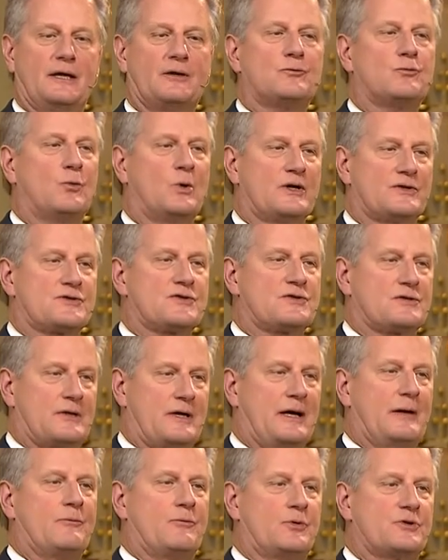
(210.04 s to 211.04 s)

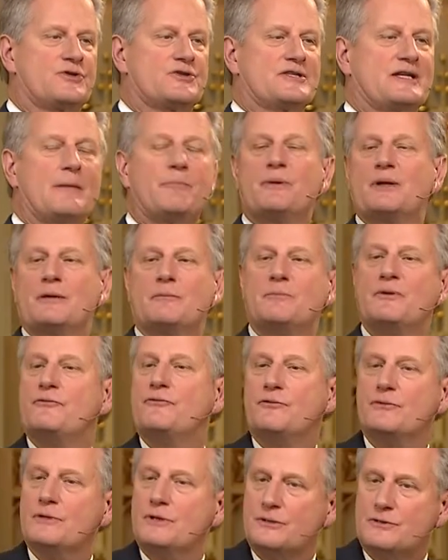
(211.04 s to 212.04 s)
we're stepping
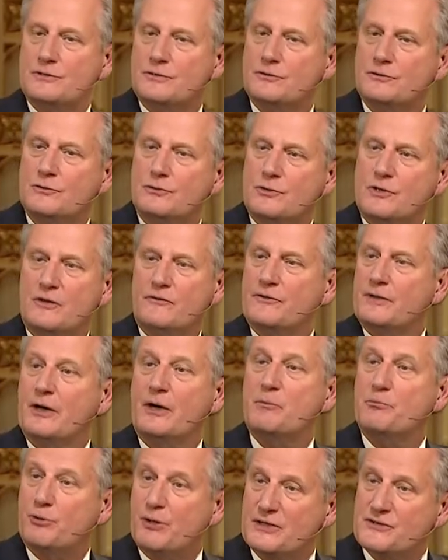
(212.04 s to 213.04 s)
into the
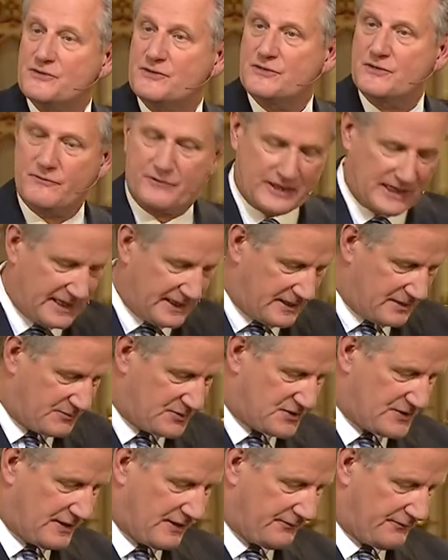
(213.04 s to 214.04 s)
very presence of God
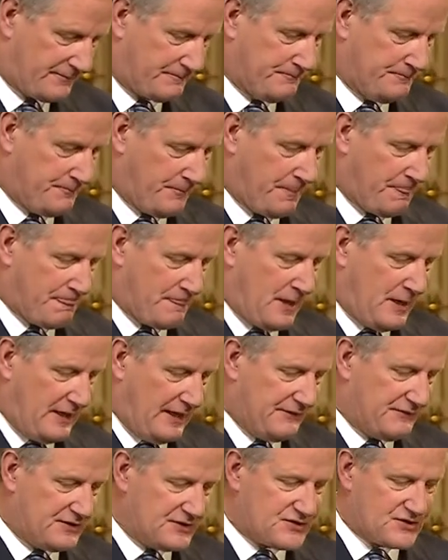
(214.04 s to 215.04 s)
himself.
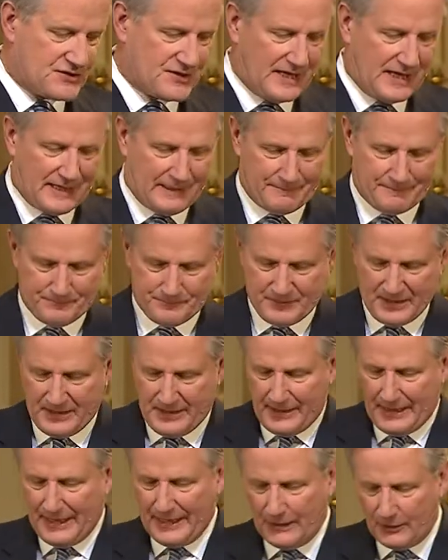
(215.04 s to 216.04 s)
And this psalm
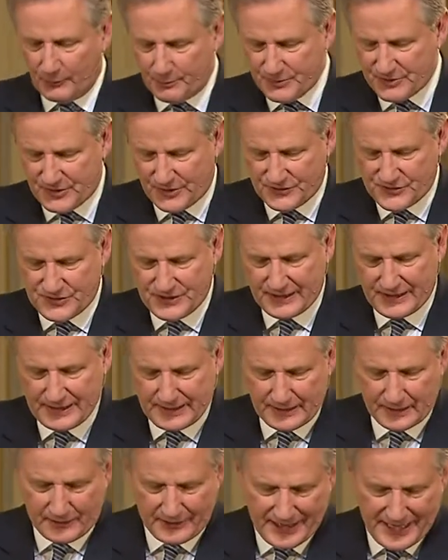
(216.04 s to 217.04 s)
helps us to
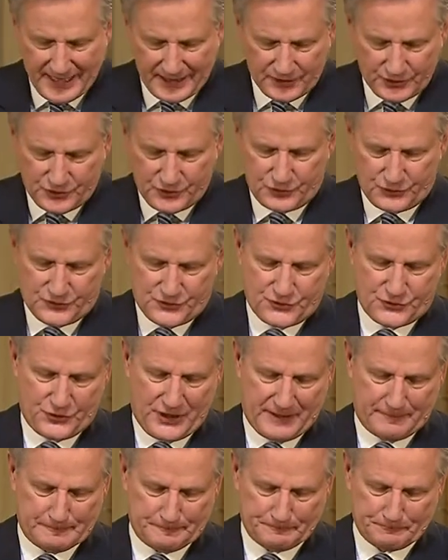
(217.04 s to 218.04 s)
get our attitude
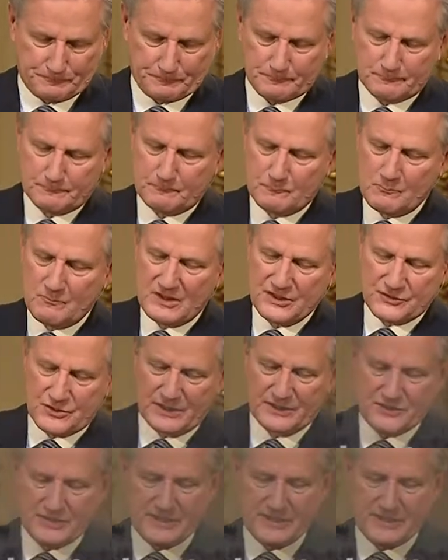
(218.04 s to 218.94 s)
straight. So let's